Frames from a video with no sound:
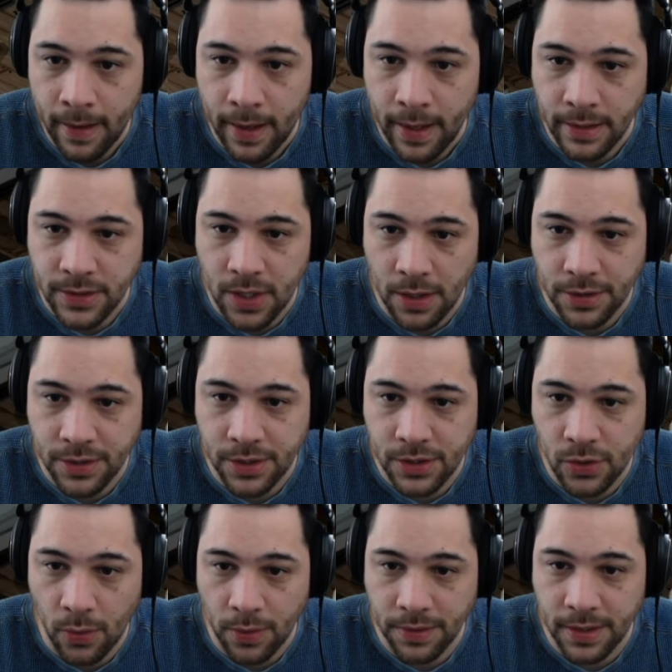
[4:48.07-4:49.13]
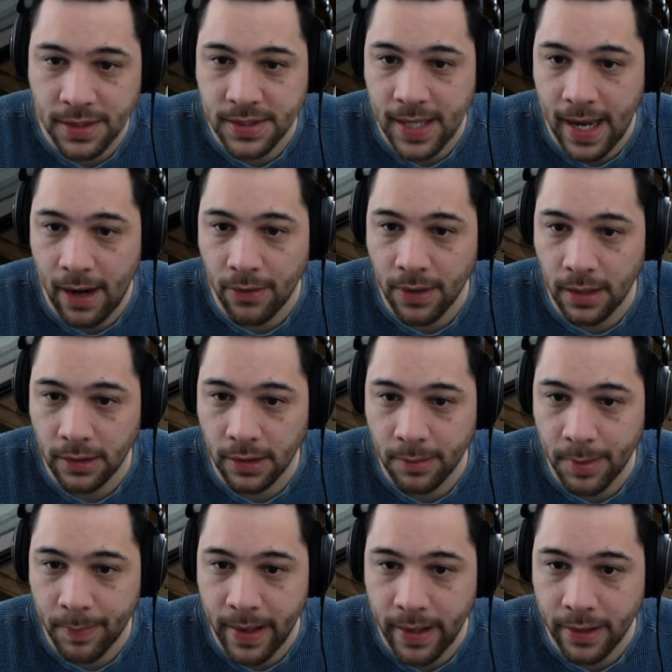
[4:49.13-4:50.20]
and start to sort this out a little
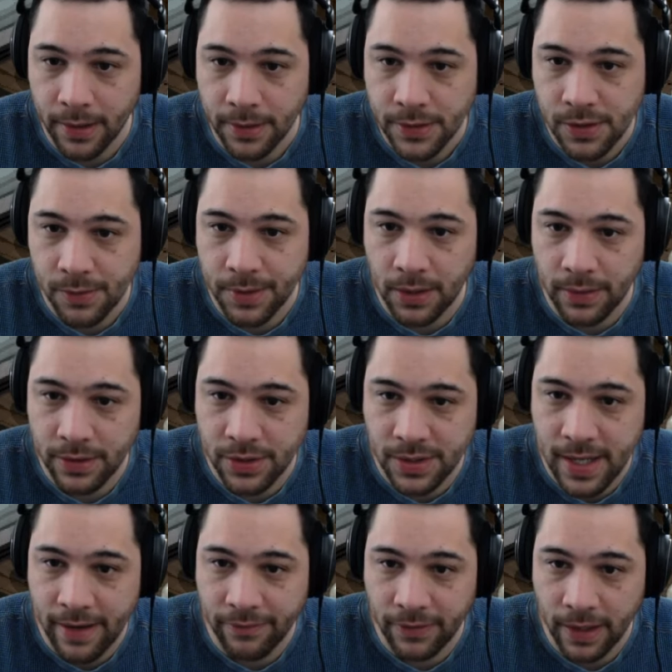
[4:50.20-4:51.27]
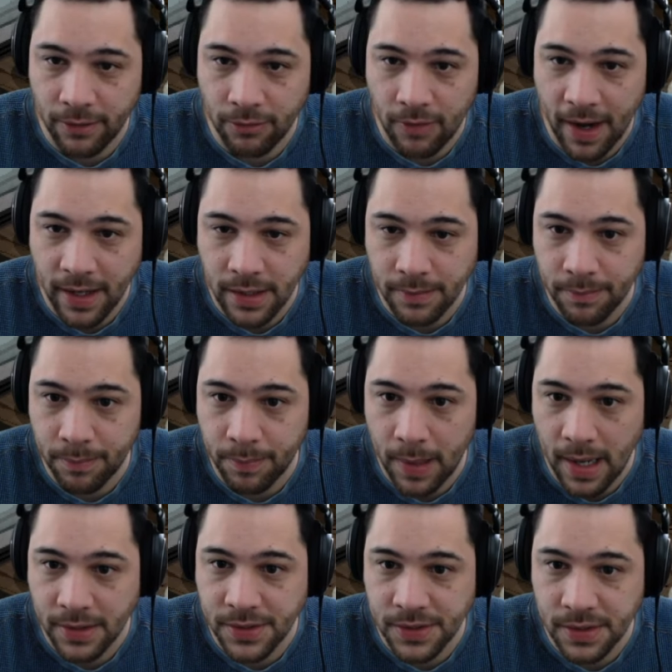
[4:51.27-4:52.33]
bit better, so we don't just have like random
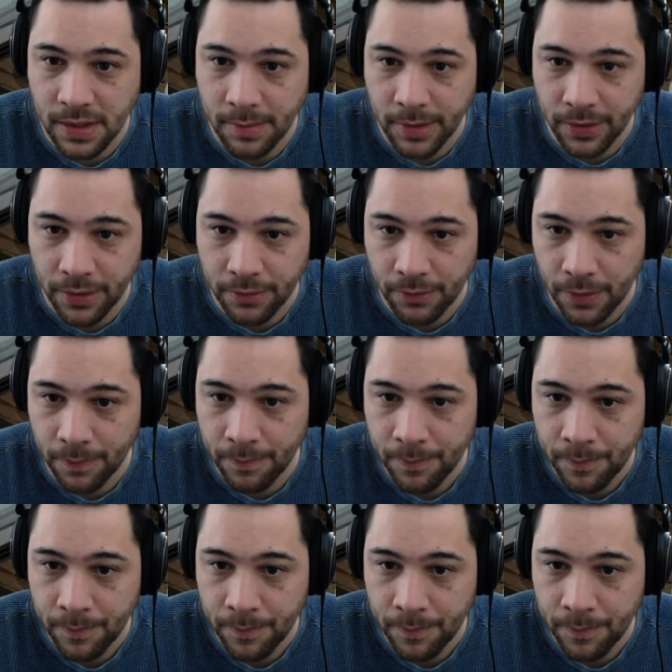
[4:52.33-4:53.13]
boxes in the middle of the room.